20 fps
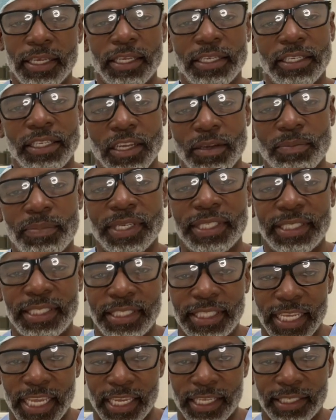Number
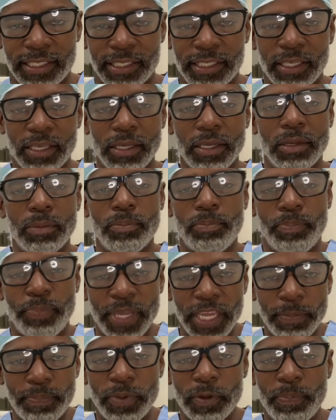6, be
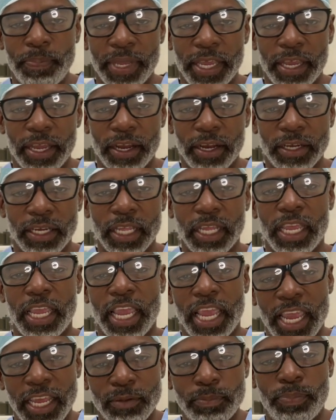prepared
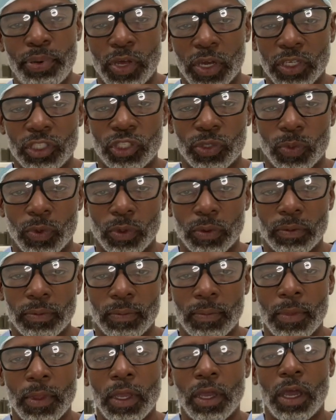and punctual.
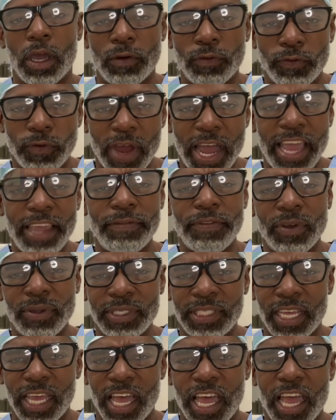Arrive on
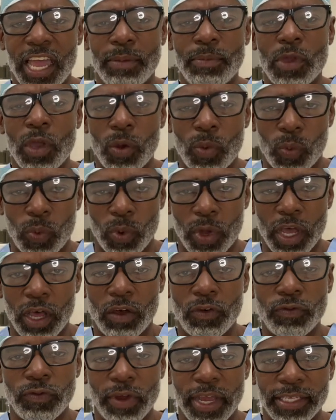time,
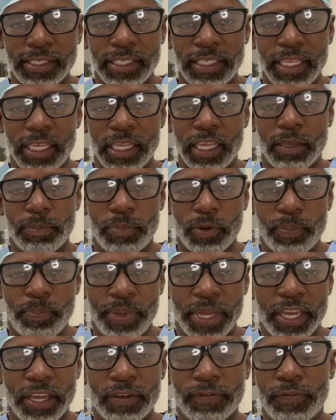well rested, and
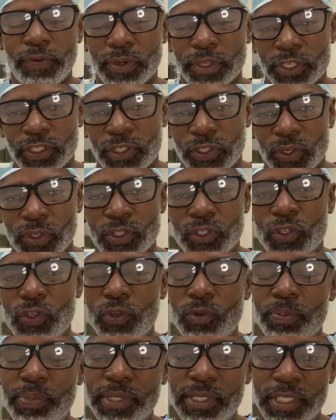prepared for the
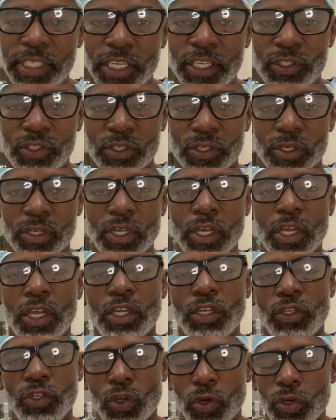surgical procedure.
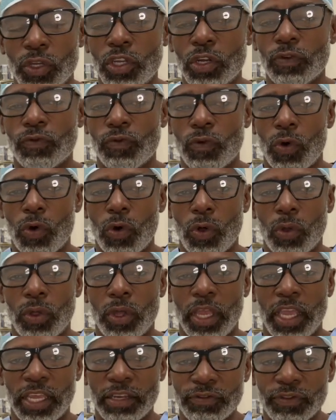Know your role
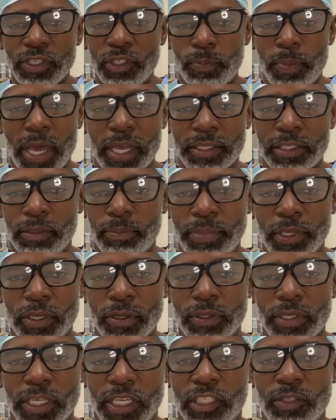and
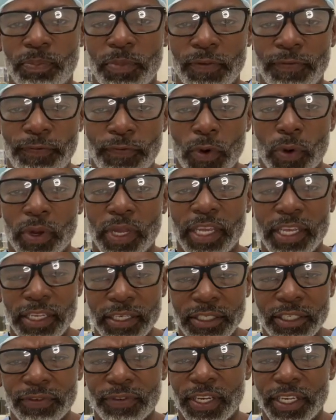responsibilities before
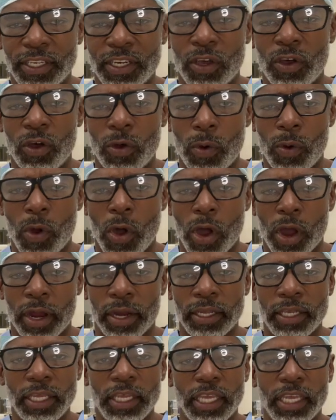entering the
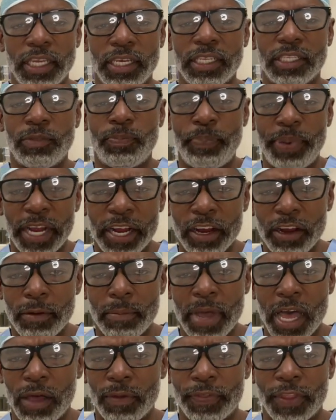OR. It is
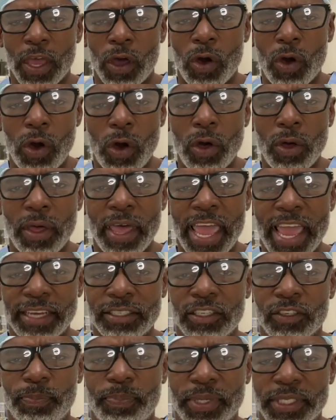paramount that all
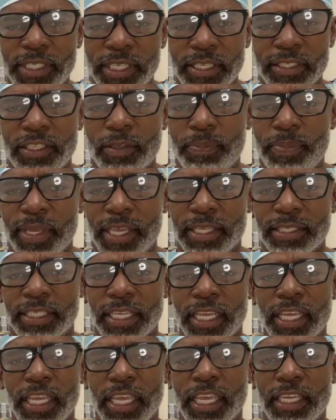active participants
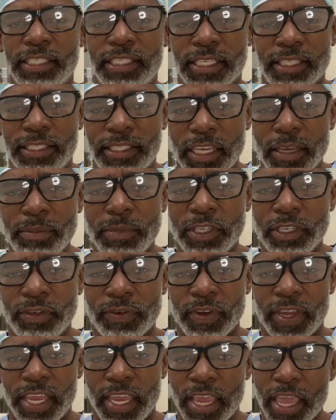and to some
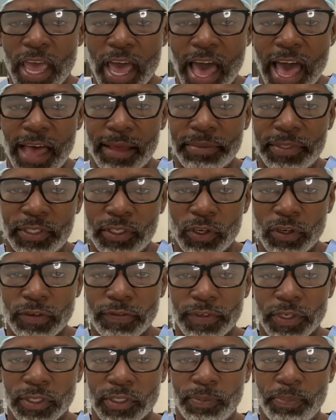degree,
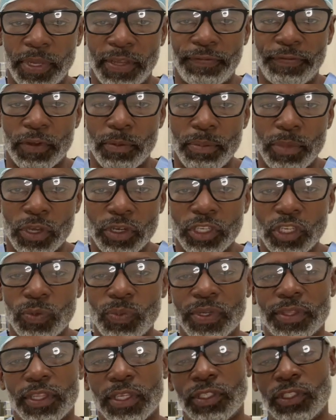observers be familiar
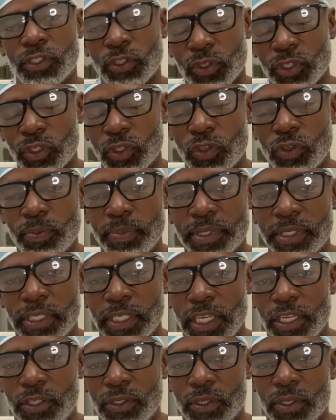with the surgical
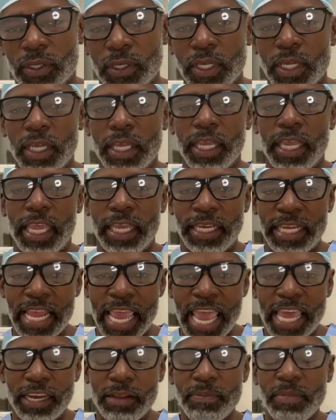procedure,
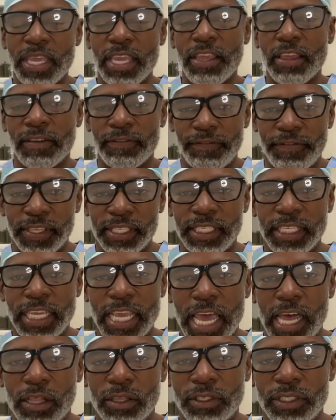anatomy,
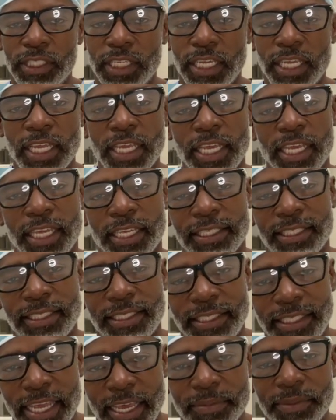physiology, and
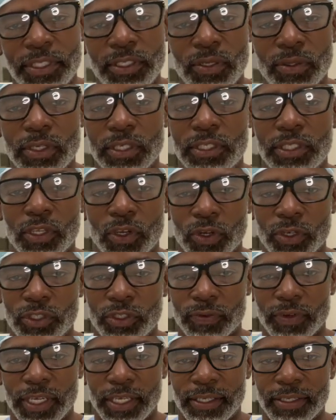steps to the
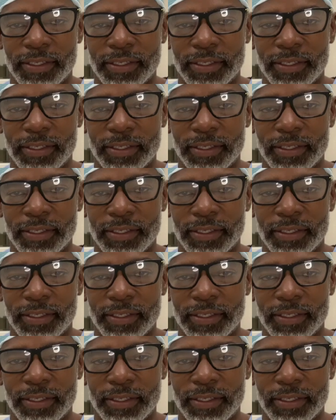surgery.